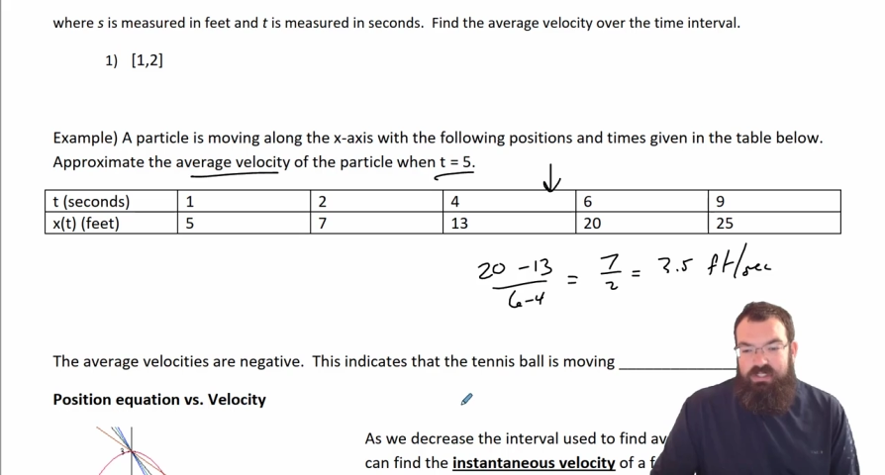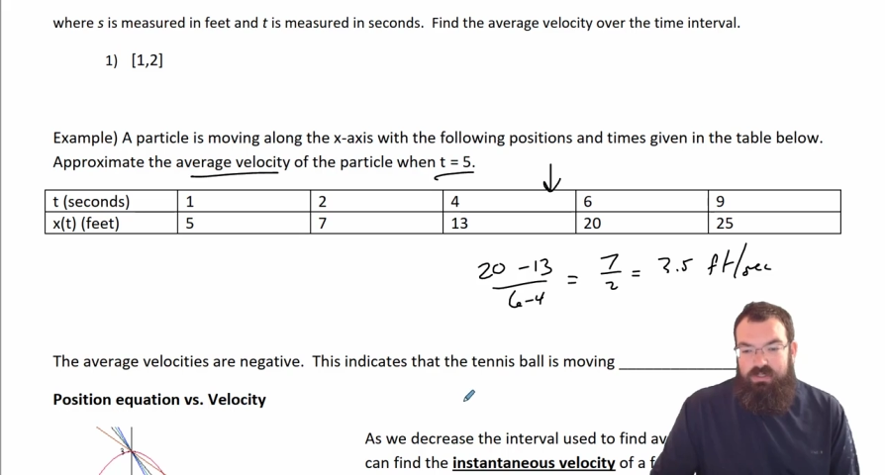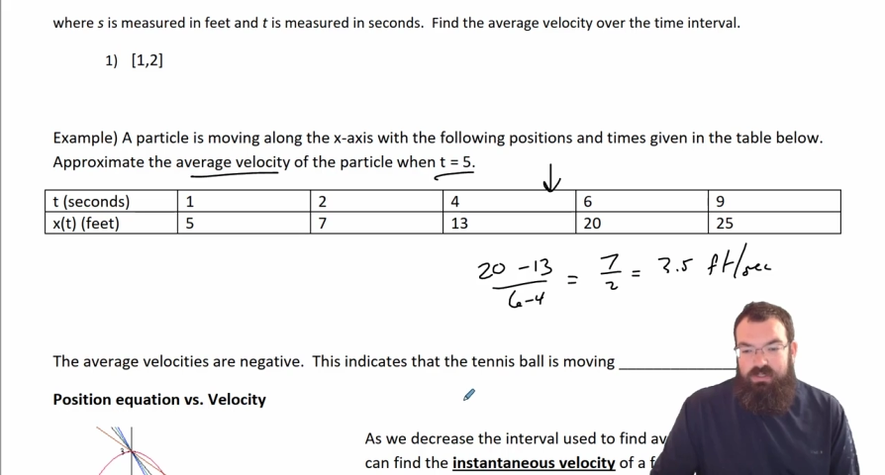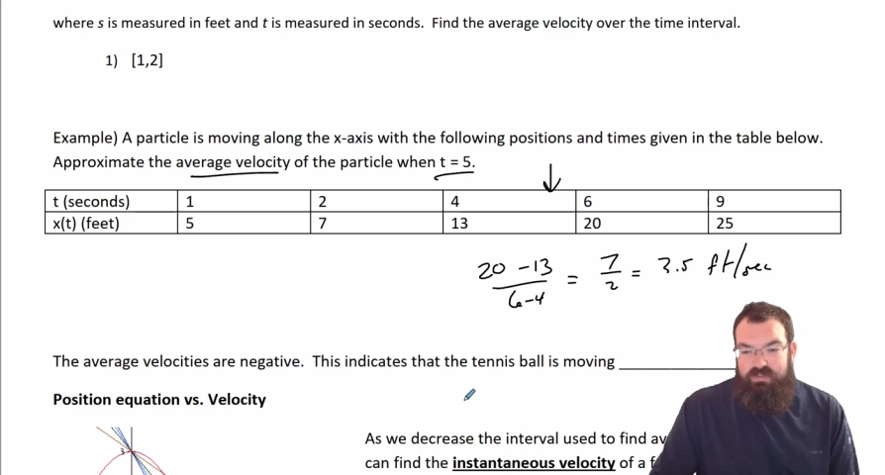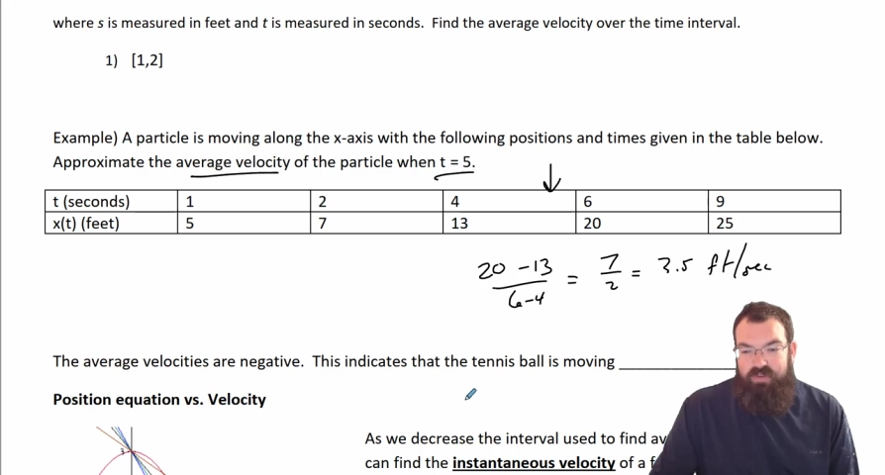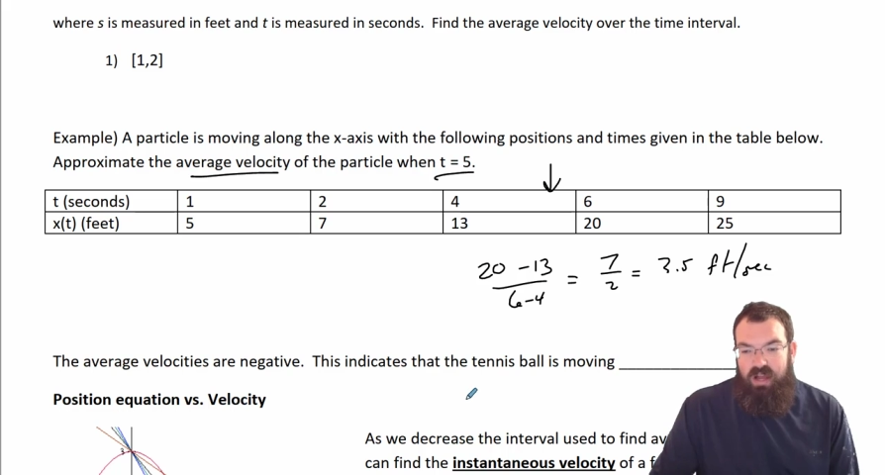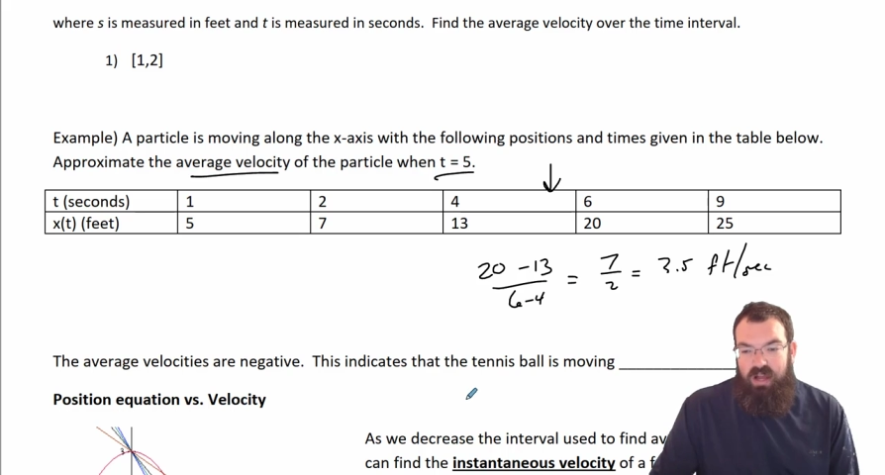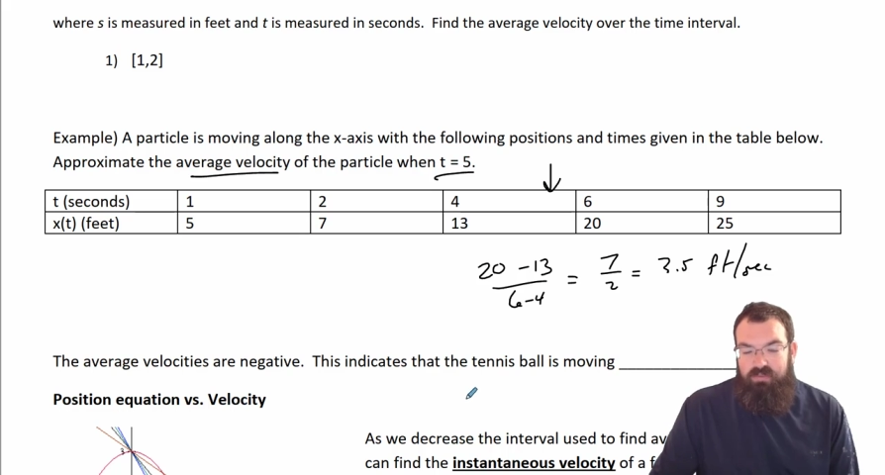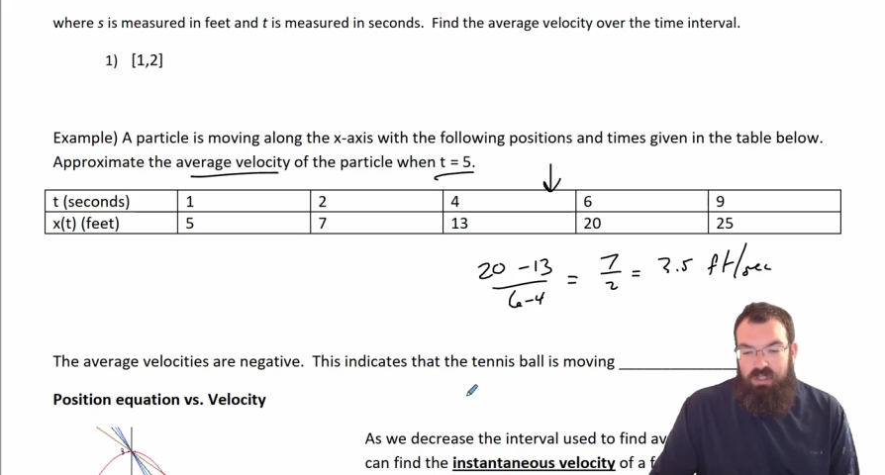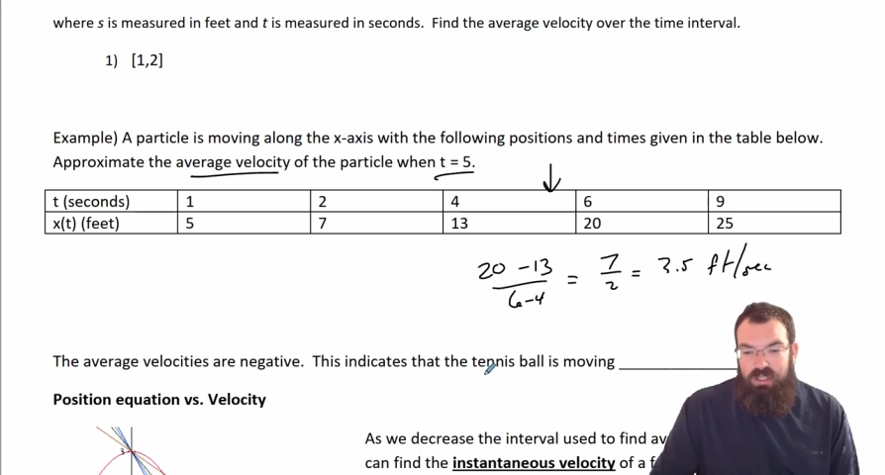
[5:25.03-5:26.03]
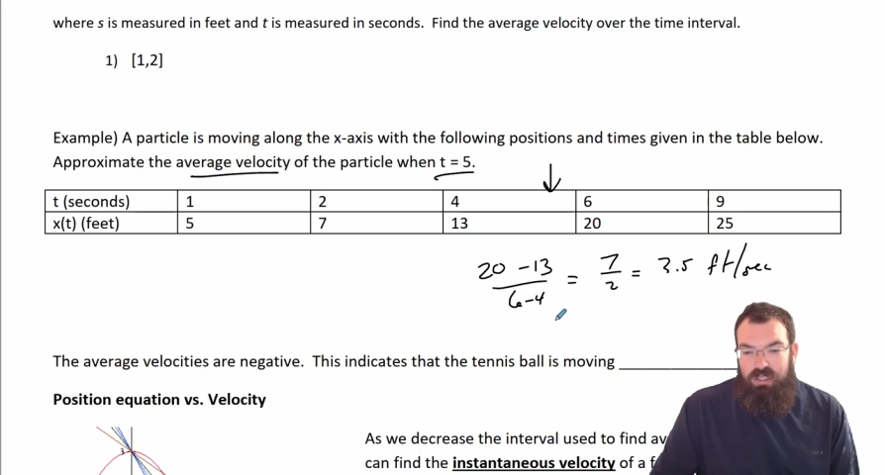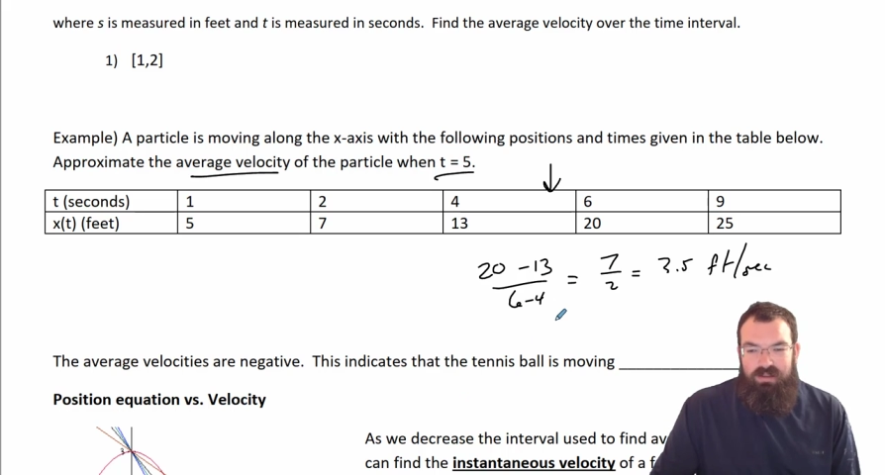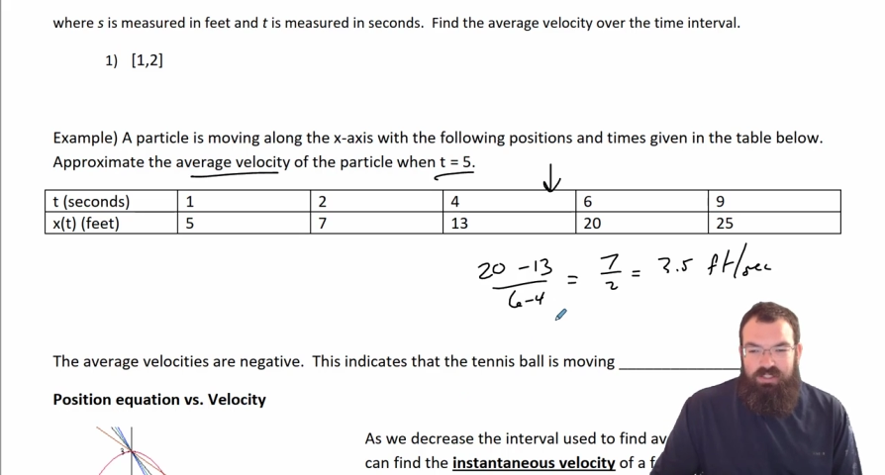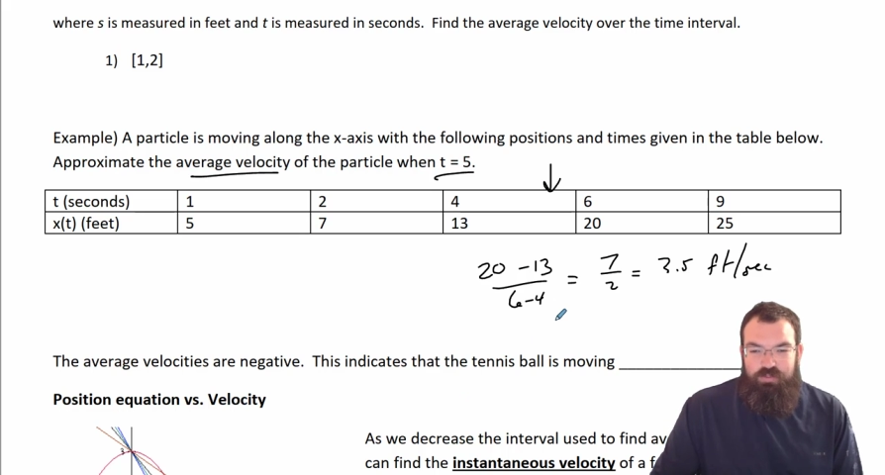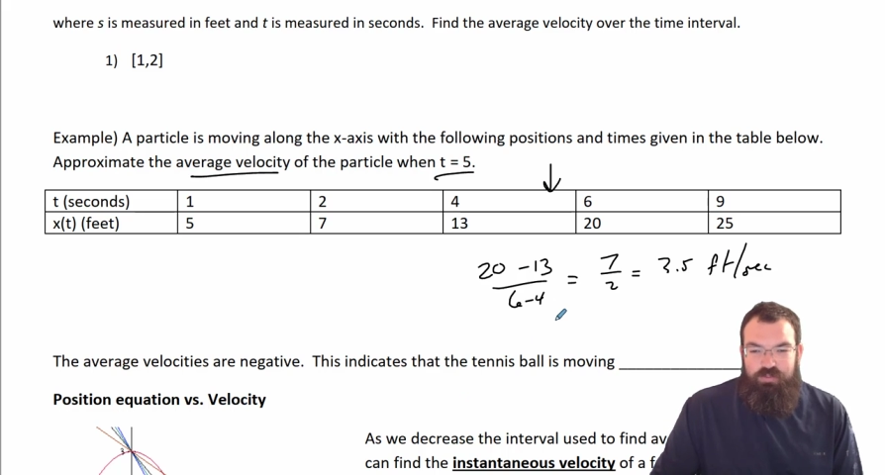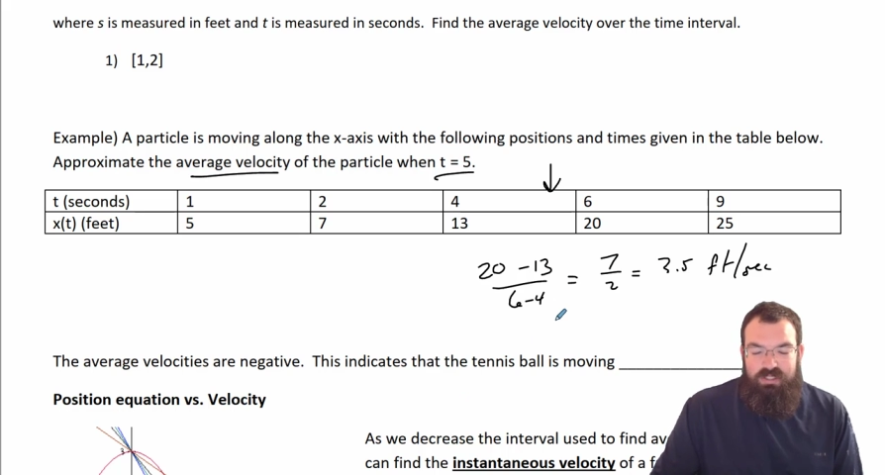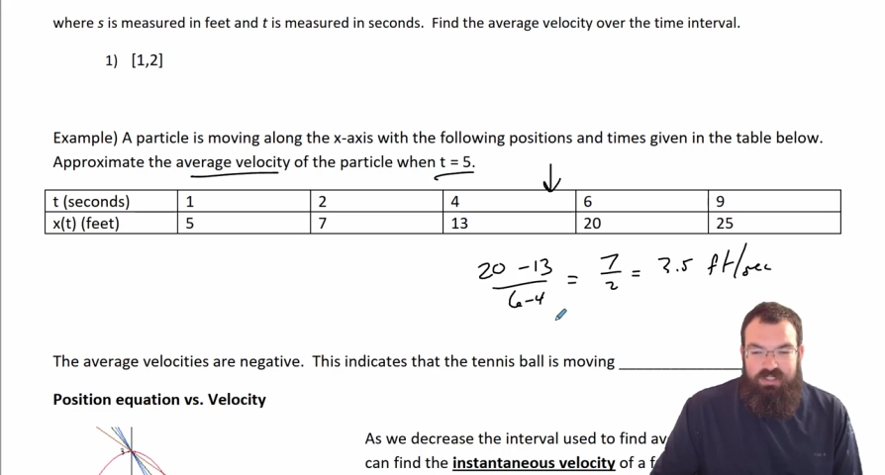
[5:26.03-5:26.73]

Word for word: is equal to 5. That's pretty